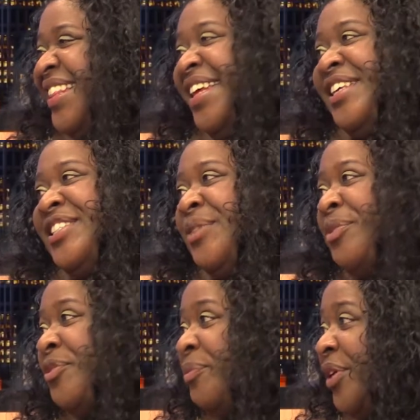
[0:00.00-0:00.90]
Thank you so
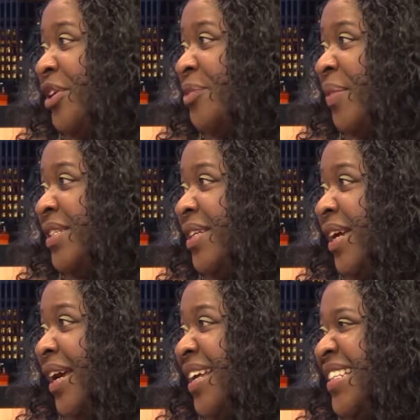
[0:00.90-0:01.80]
much for being a special
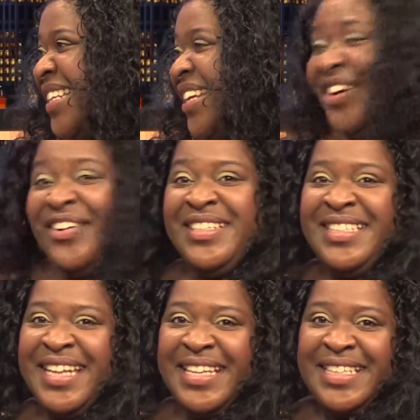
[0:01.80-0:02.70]
Absolutely. guest on
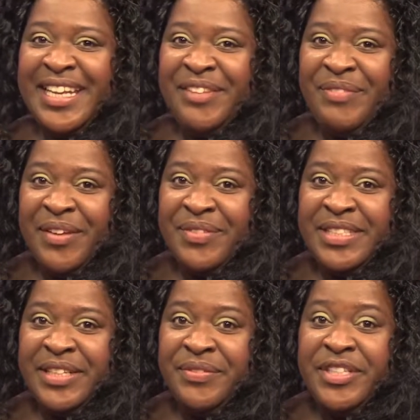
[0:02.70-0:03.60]
today's Lady Flava
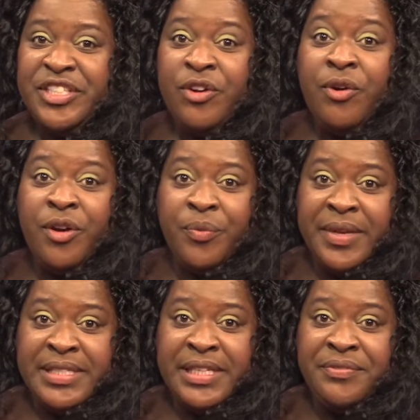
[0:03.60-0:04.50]
TV show on
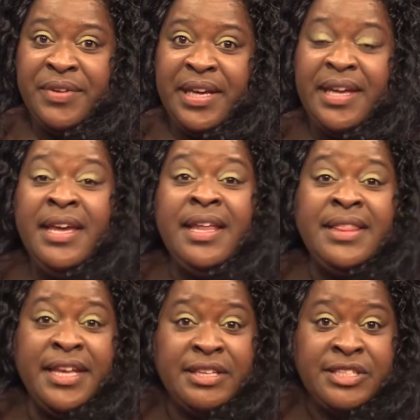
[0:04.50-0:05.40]
Win TV.
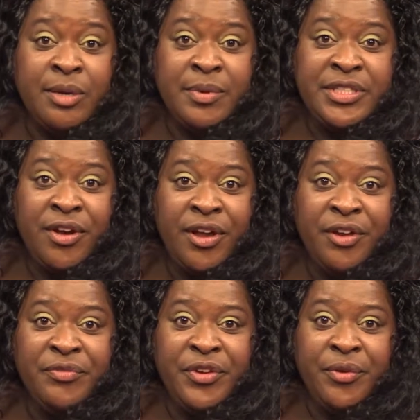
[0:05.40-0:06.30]
Thank you so much to
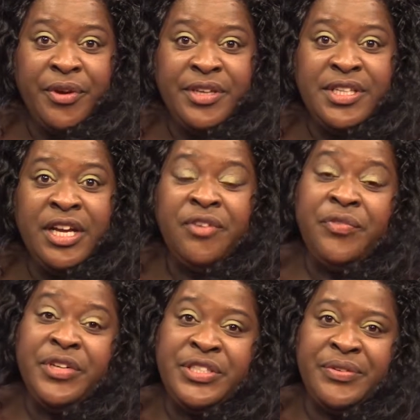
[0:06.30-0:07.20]
all our viewers
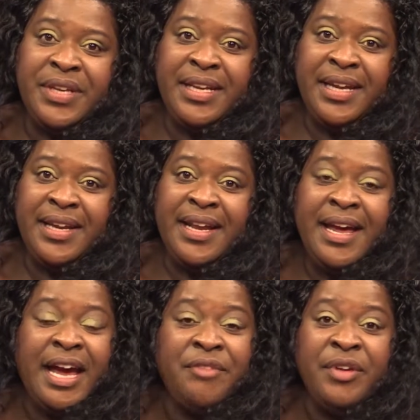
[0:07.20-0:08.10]
for tuning in.
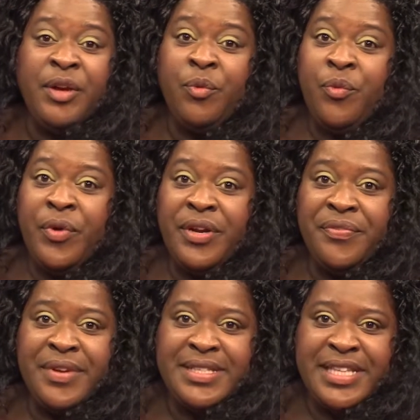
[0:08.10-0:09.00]
Have a
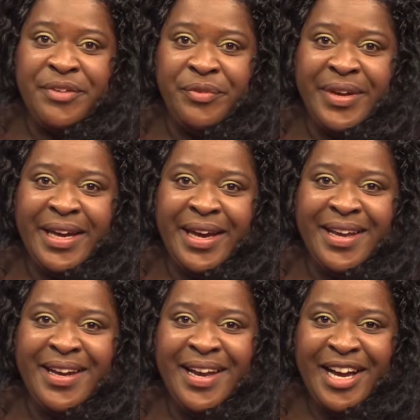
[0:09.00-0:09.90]
wonderful and safe
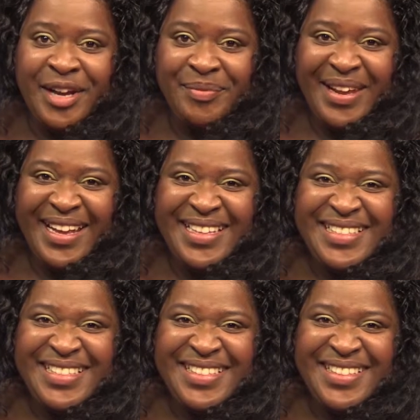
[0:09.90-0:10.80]
weekend. God
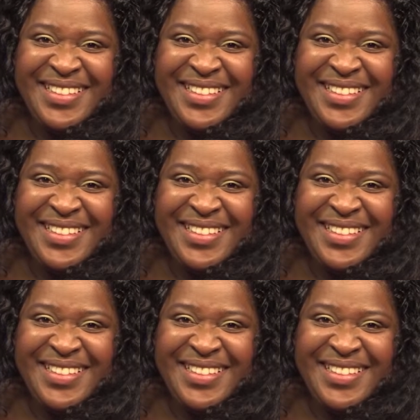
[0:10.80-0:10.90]
bless.